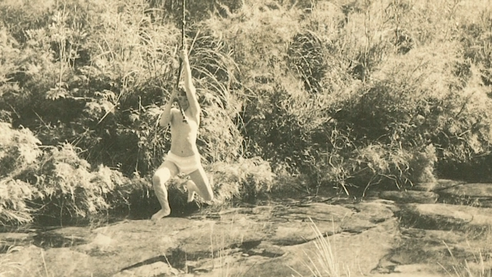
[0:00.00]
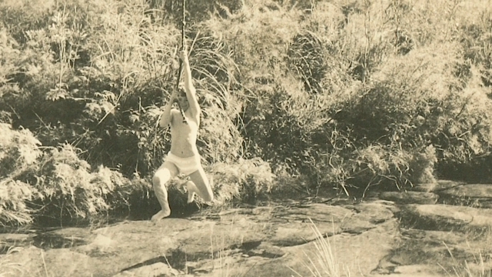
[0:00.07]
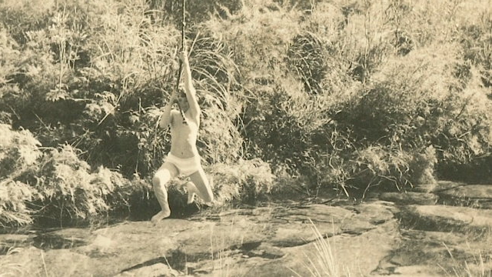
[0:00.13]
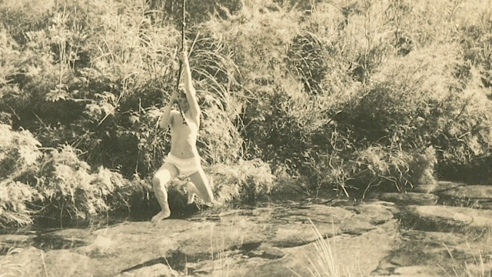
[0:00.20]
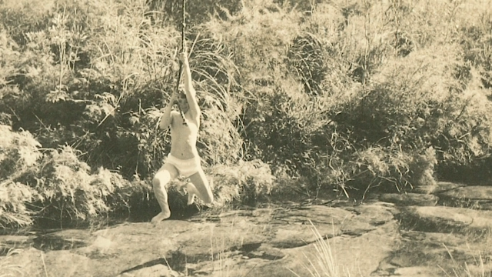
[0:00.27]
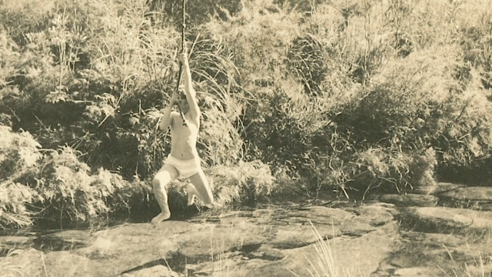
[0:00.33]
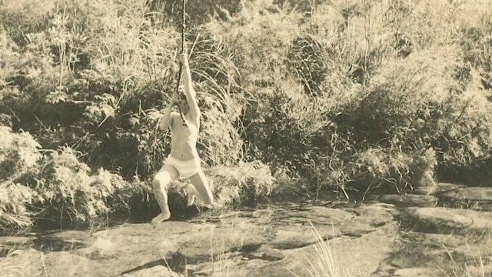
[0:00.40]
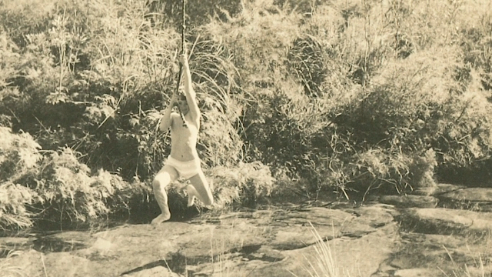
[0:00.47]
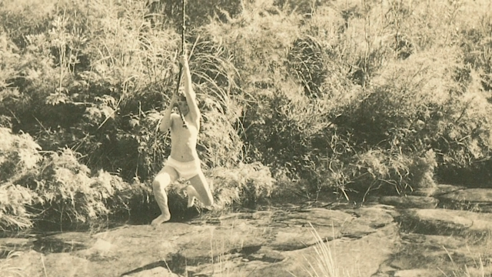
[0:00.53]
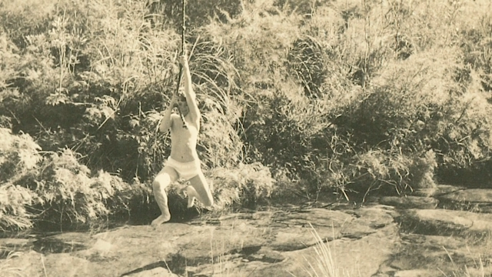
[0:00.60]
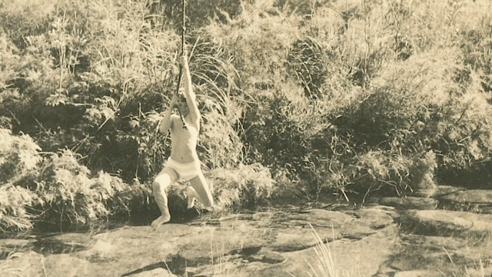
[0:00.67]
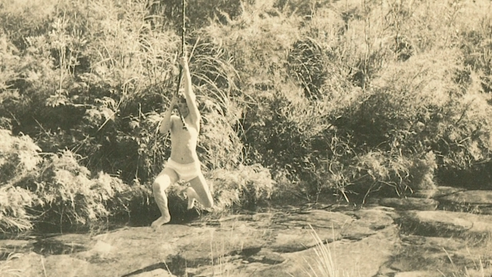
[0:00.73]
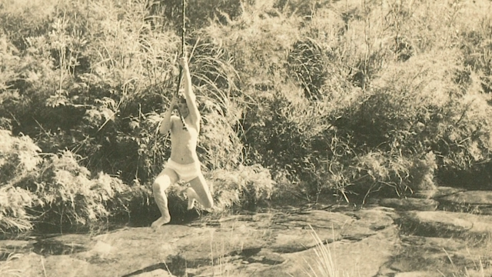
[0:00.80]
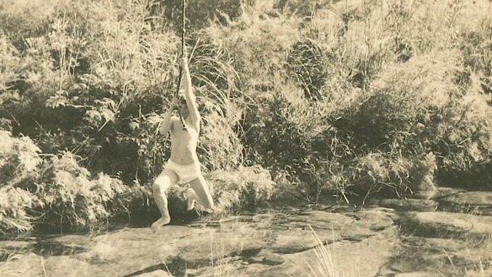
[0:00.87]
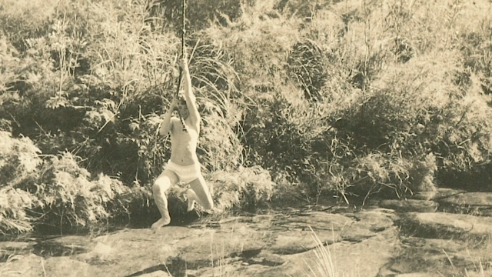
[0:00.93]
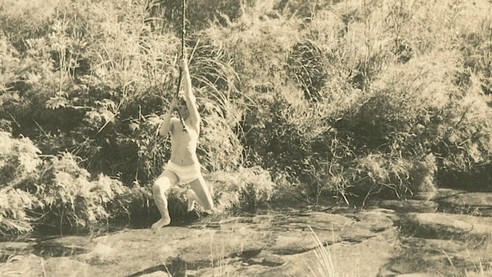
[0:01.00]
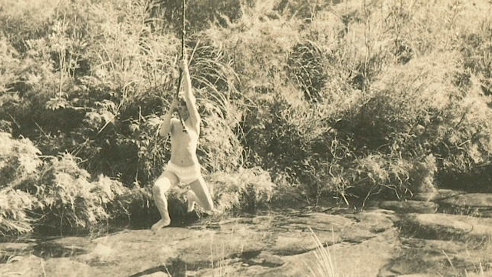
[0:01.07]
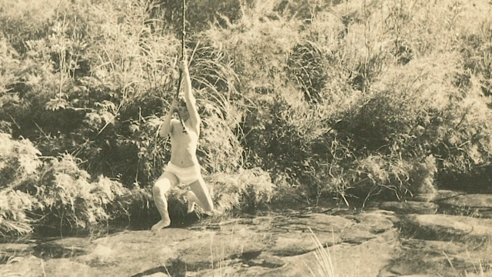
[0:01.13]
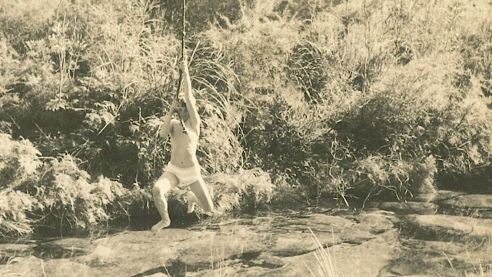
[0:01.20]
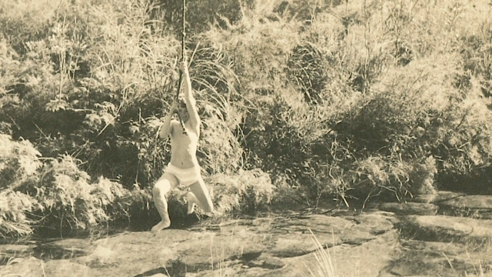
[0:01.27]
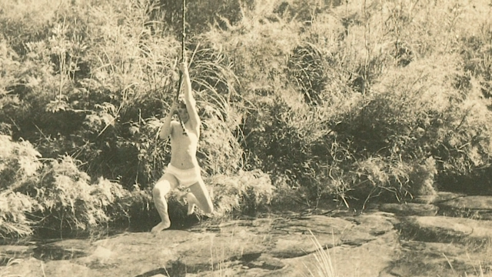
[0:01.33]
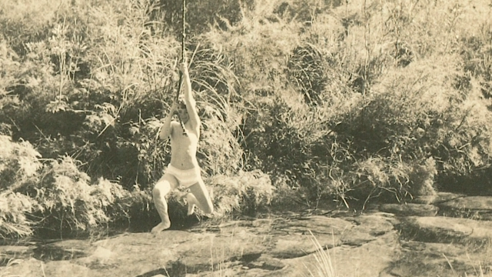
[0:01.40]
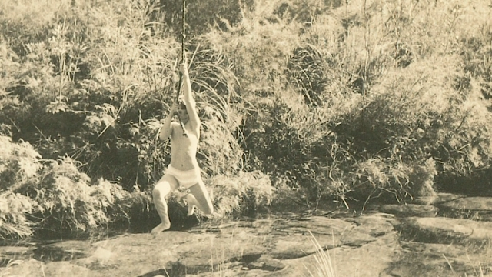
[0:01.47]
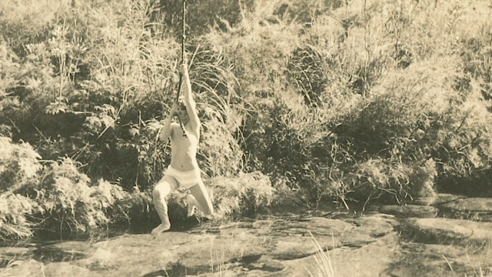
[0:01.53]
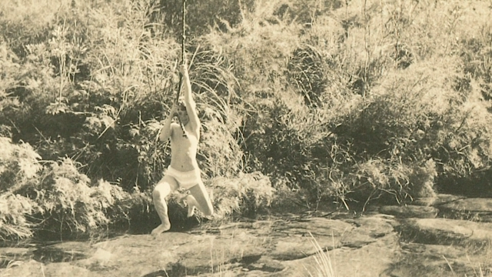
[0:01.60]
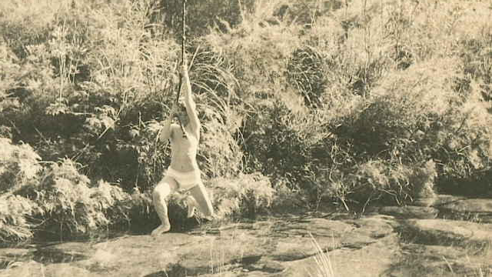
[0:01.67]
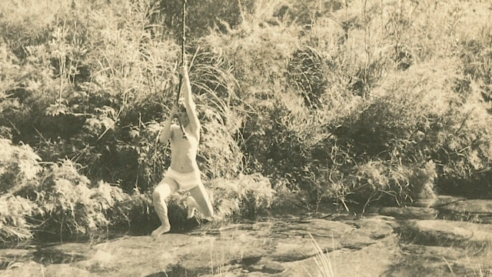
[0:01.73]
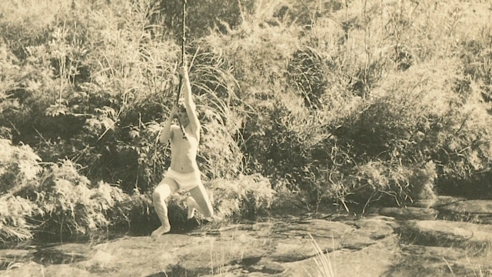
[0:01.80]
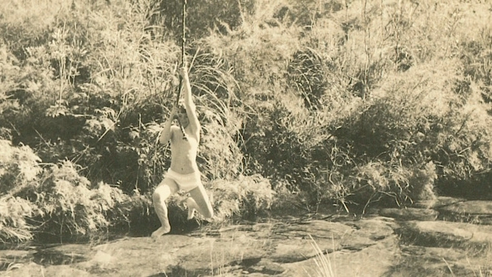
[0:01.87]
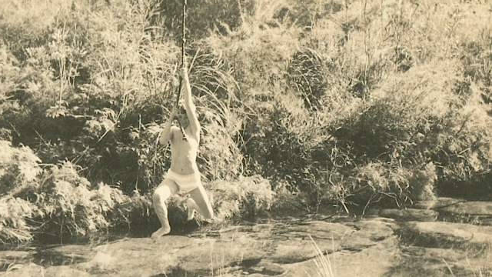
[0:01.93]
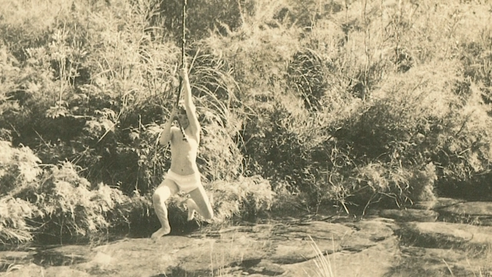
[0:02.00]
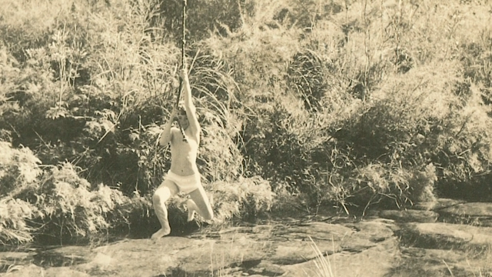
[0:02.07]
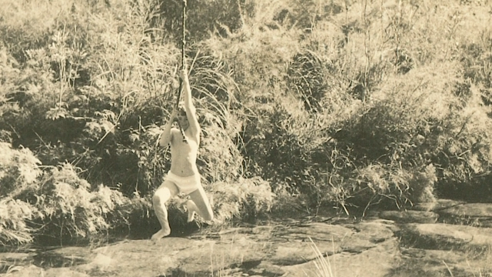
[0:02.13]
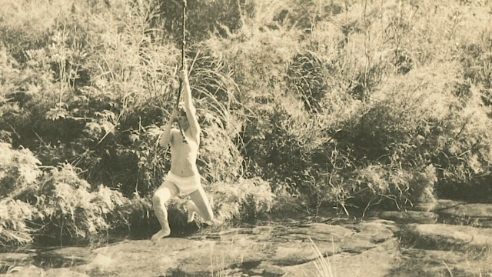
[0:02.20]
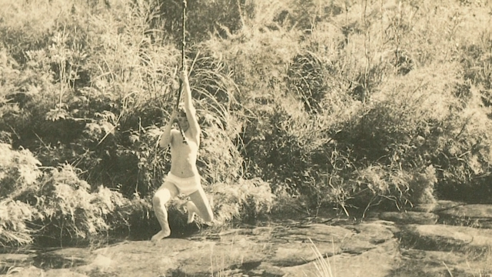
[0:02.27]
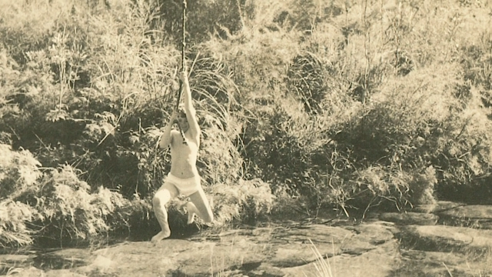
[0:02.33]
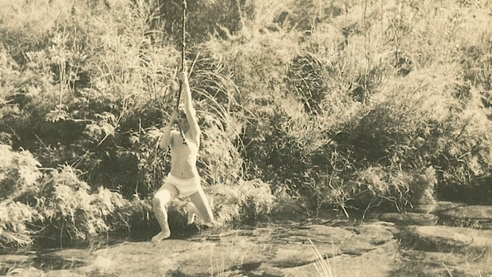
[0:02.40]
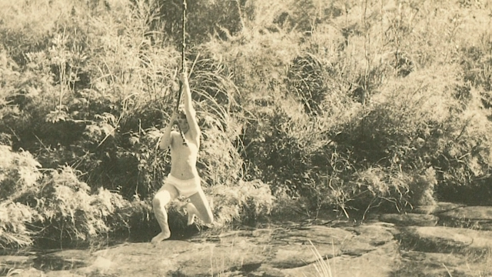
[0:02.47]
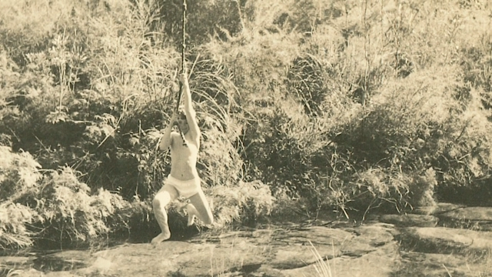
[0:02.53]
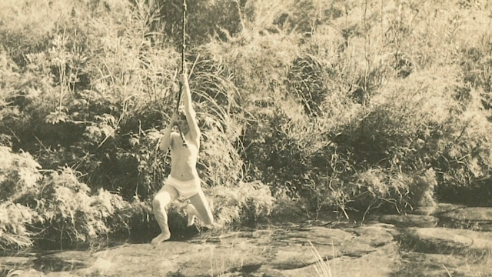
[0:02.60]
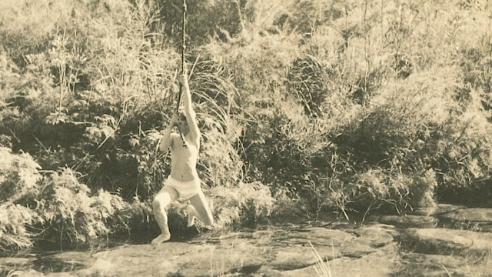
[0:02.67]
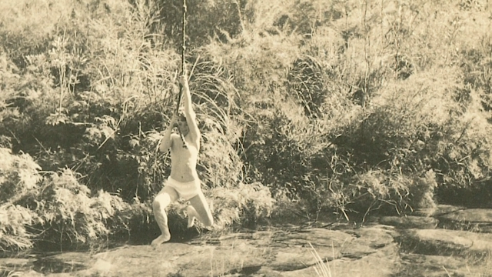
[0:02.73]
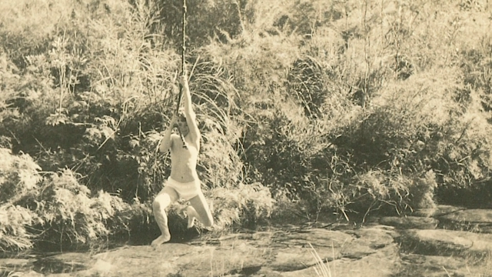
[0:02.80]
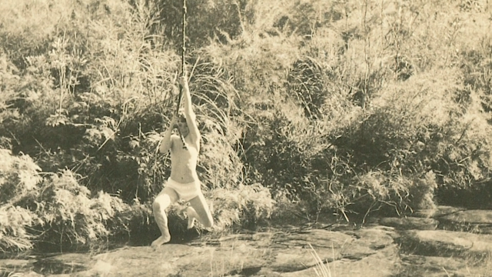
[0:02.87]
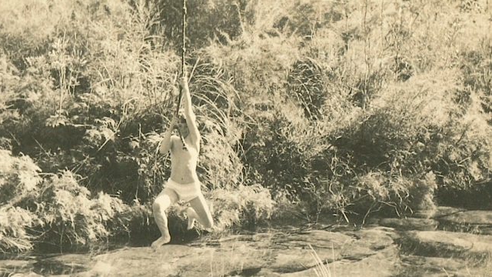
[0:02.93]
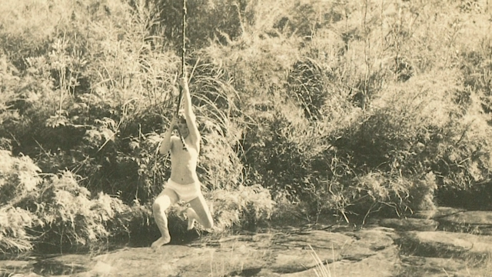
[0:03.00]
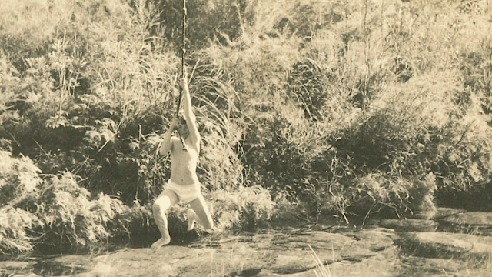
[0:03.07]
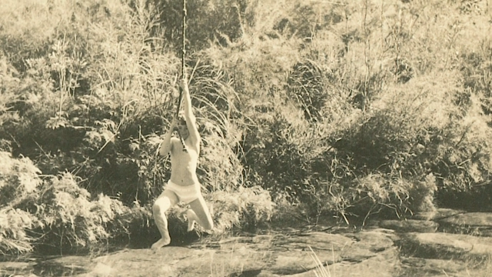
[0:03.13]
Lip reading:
(no speaker visible)